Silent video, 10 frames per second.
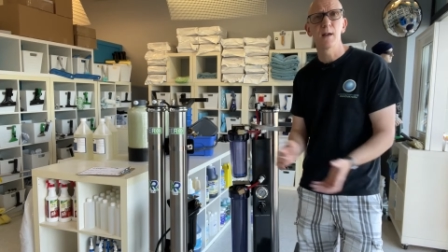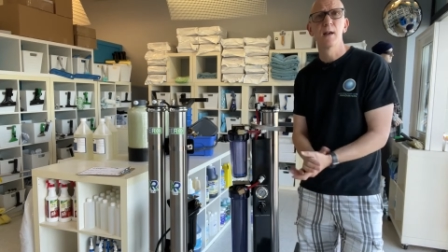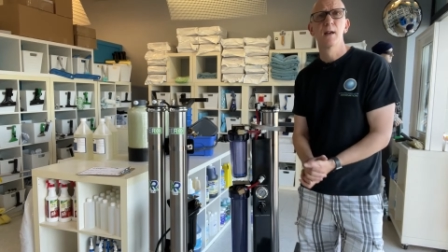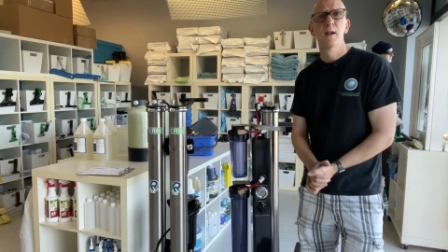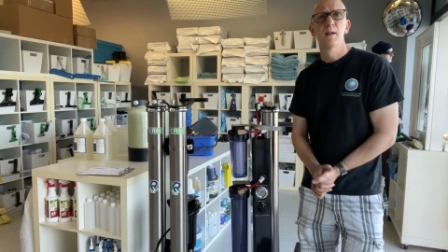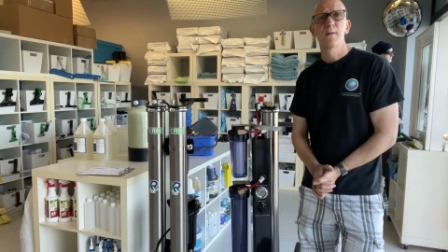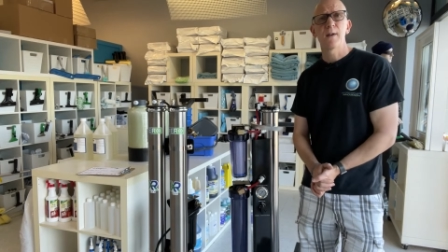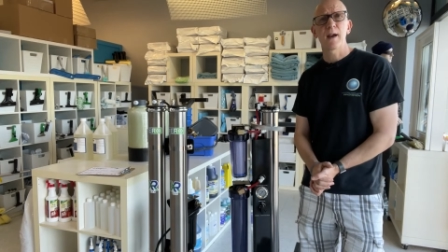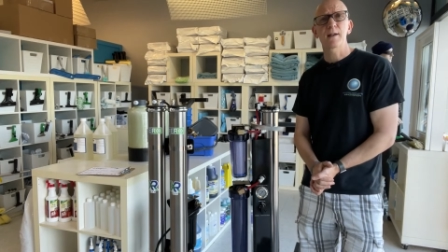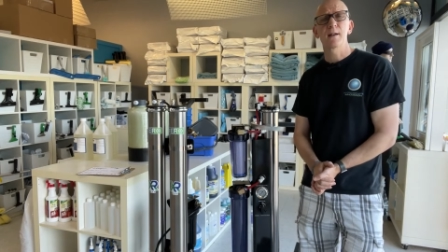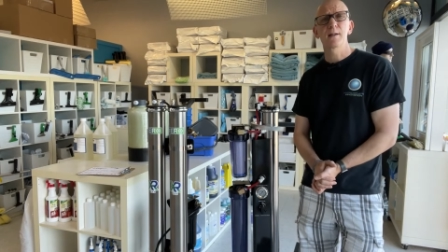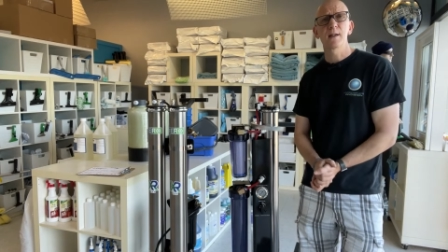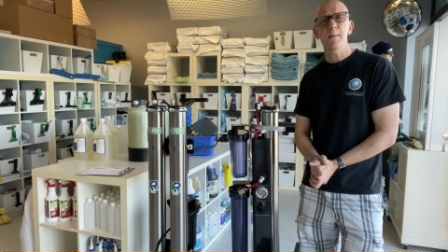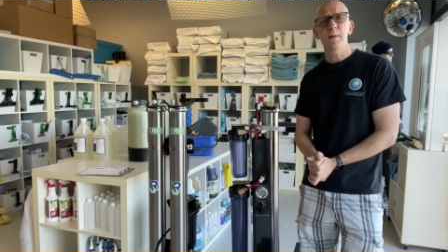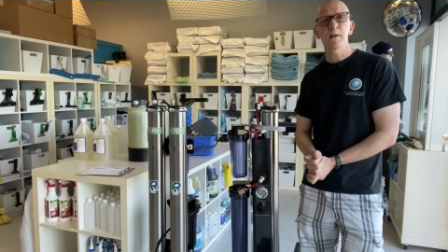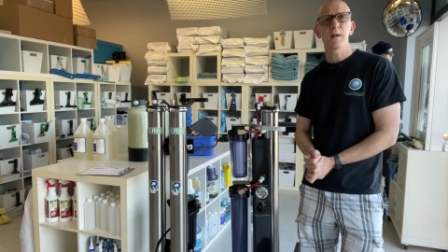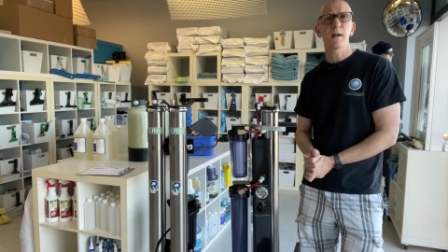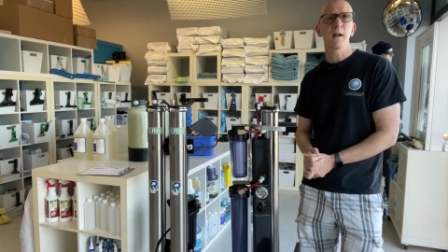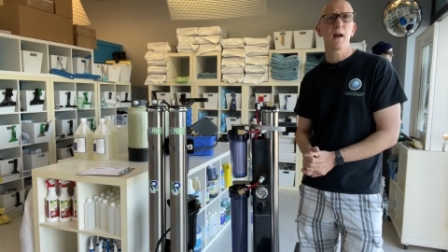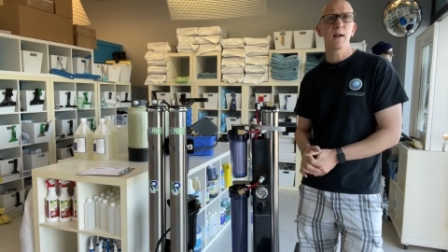In fact,
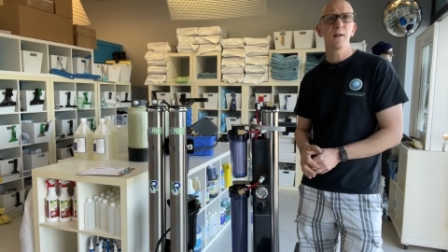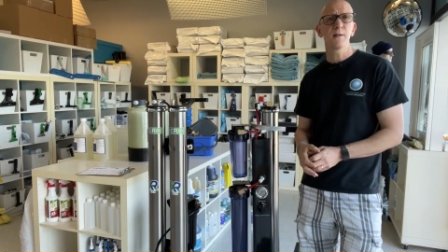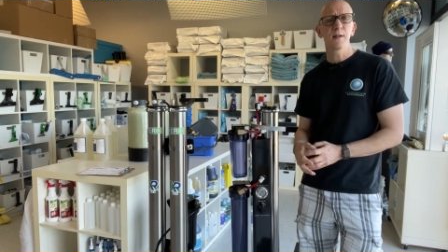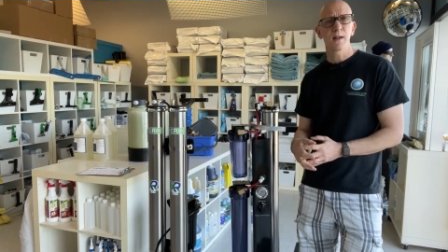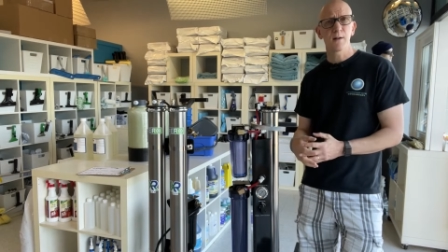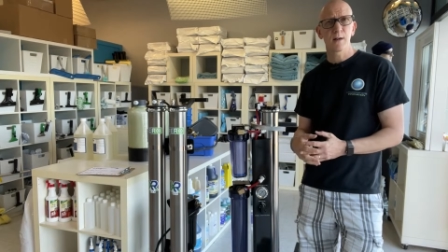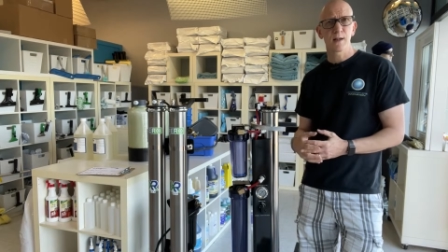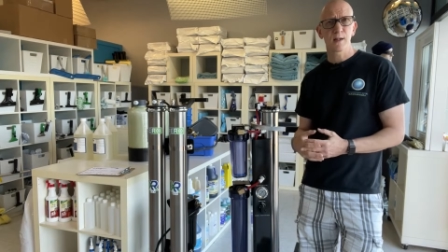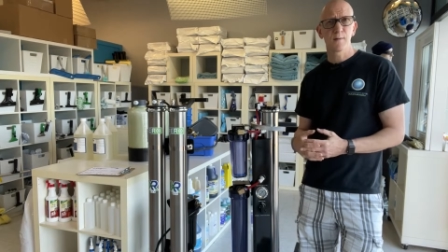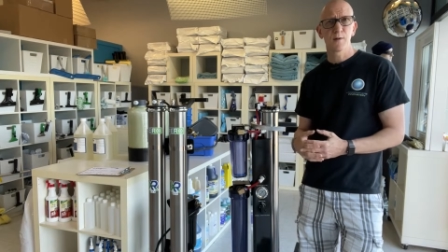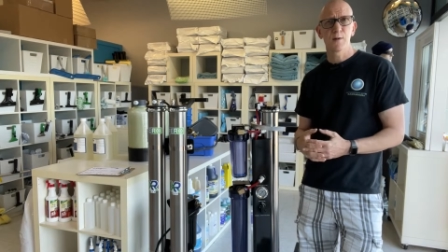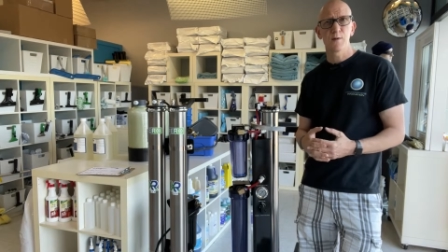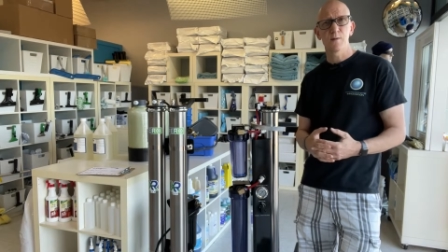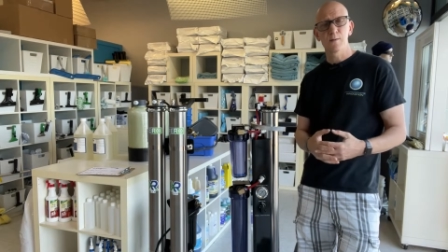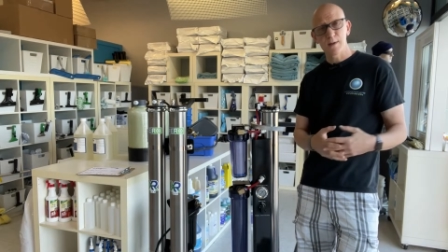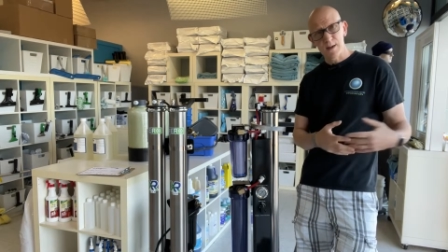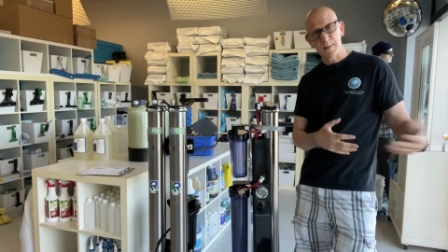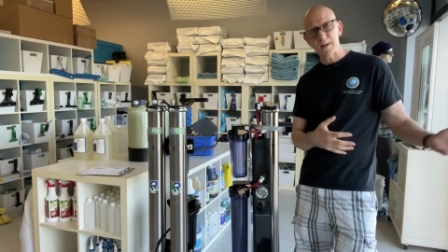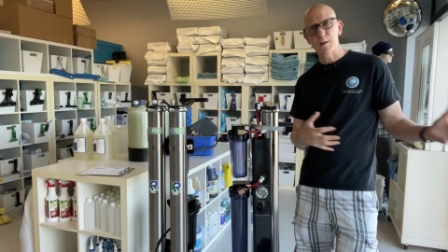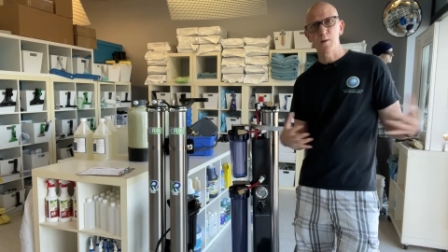typically, I usually tell customers who,
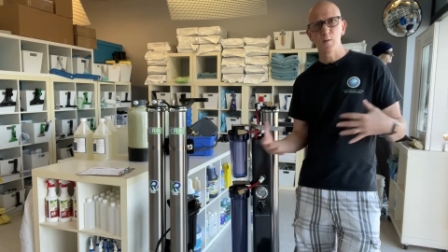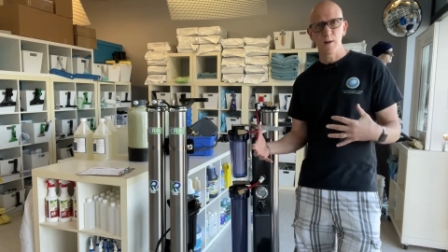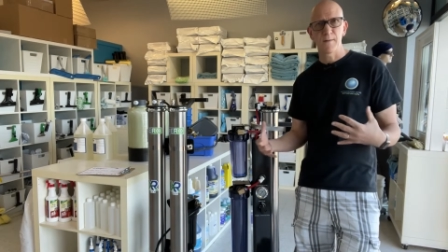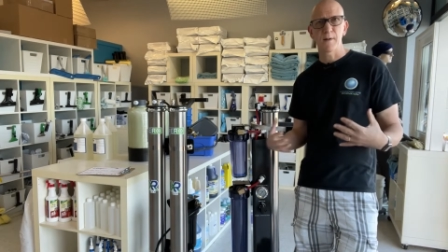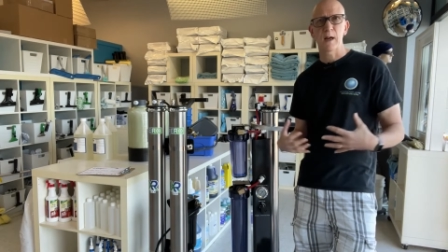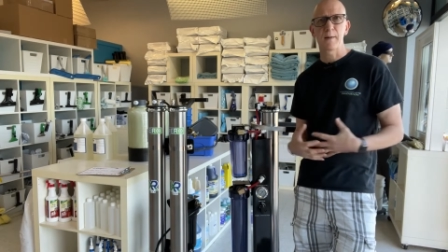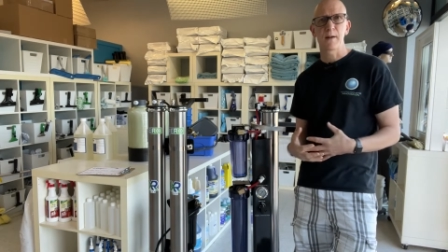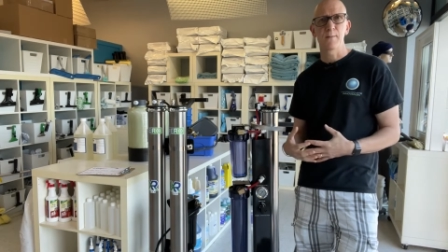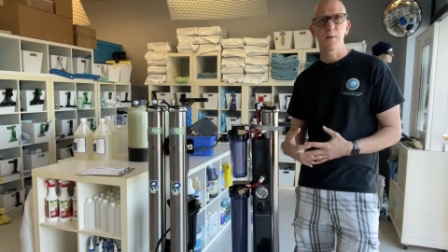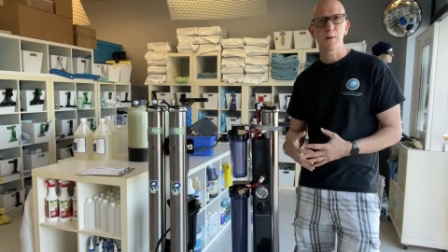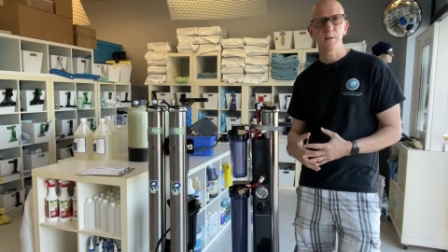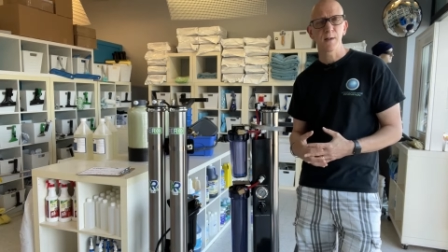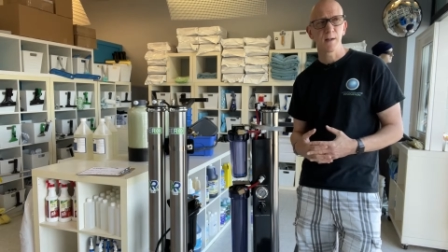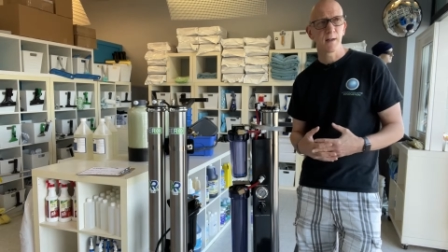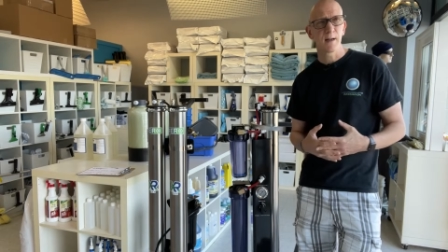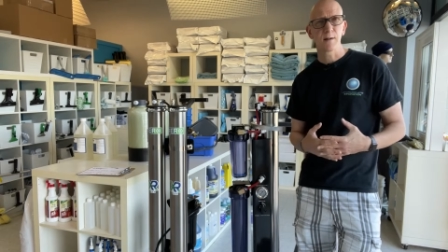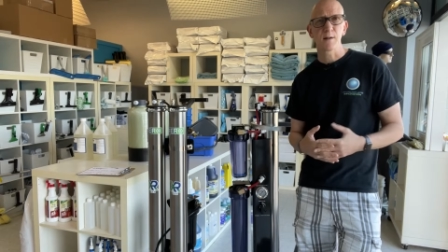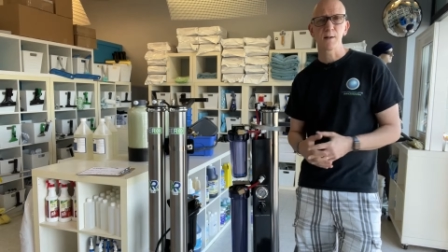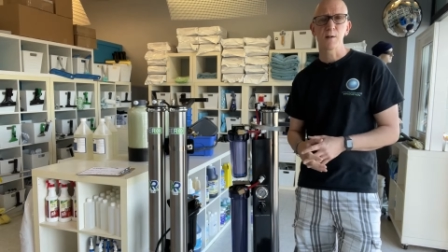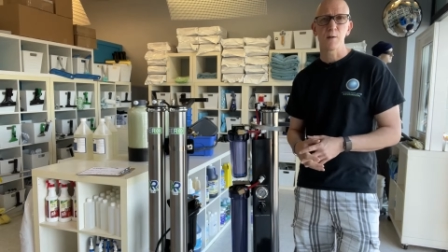especially if they're coming in person here
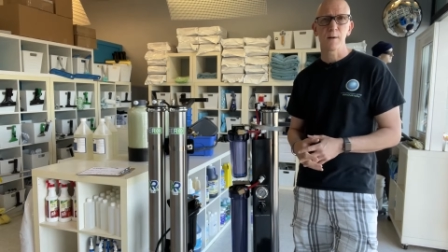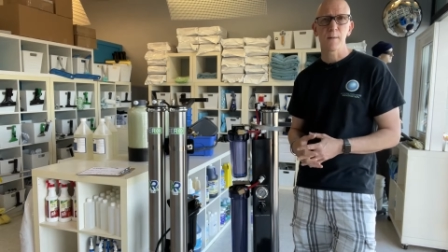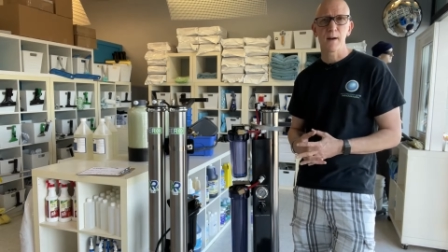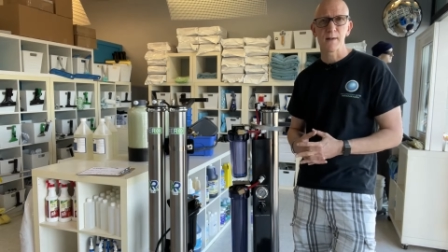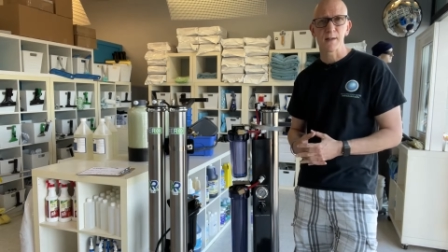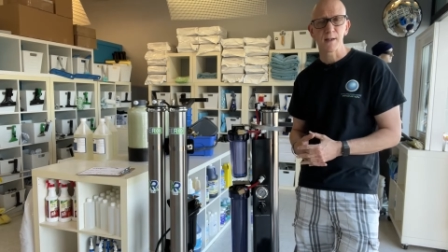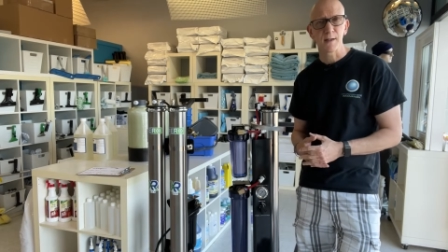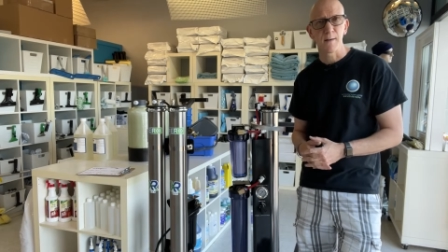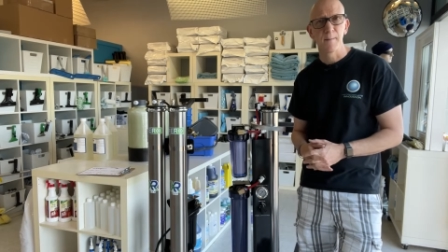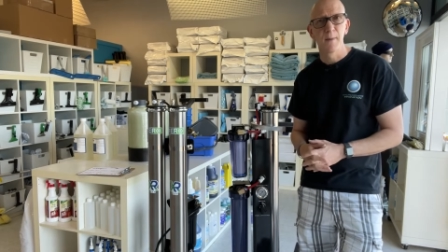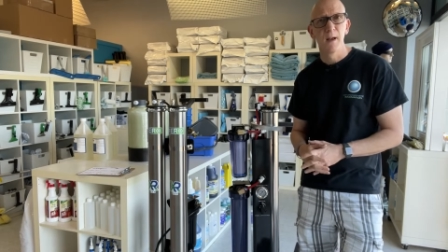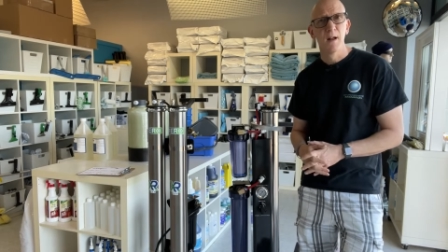to the store to buy the system,